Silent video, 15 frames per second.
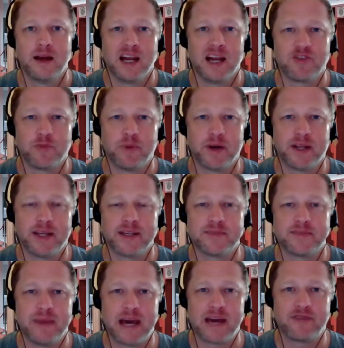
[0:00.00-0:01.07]
Hi, everybody. It's
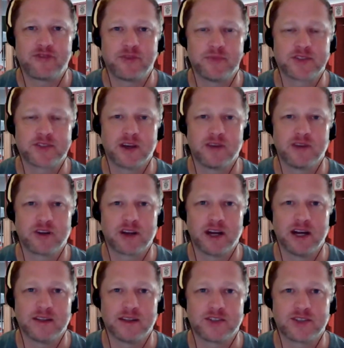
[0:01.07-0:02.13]
Matt from Discover
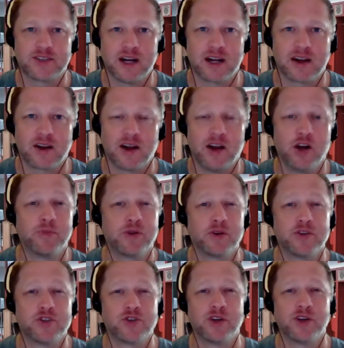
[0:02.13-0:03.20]
College Soccer. I hope you're
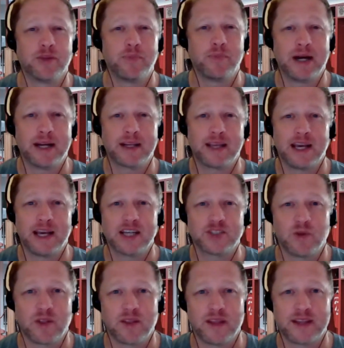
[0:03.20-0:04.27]
enjoying the podcast,
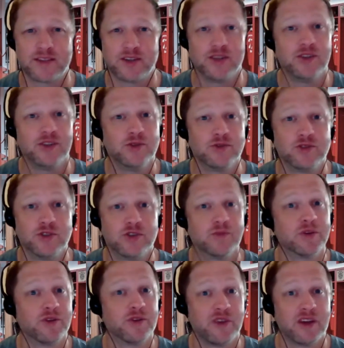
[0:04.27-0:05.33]
whether that's on YouTube
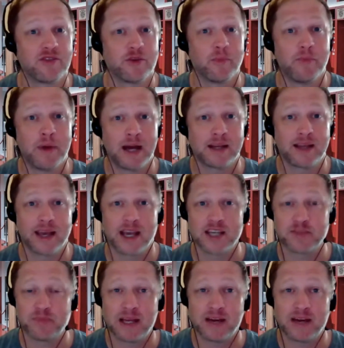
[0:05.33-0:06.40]
or your favorite
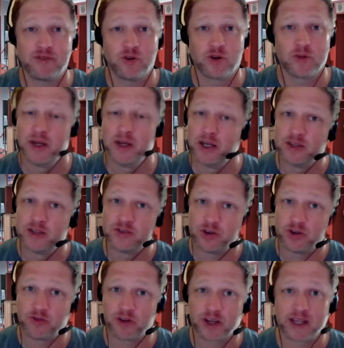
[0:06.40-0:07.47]
podcast platform.
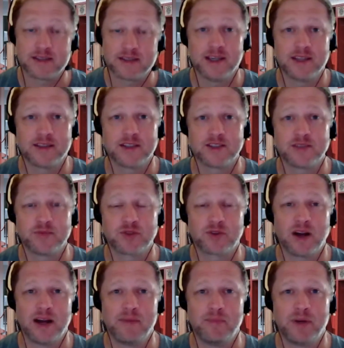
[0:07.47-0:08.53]
Don't forget to hit the
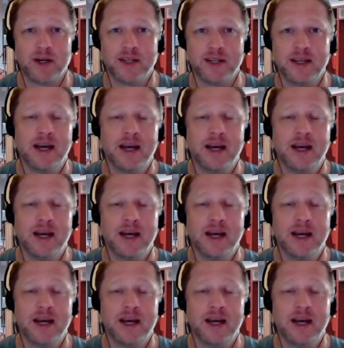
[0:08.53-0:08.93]
subscribe button.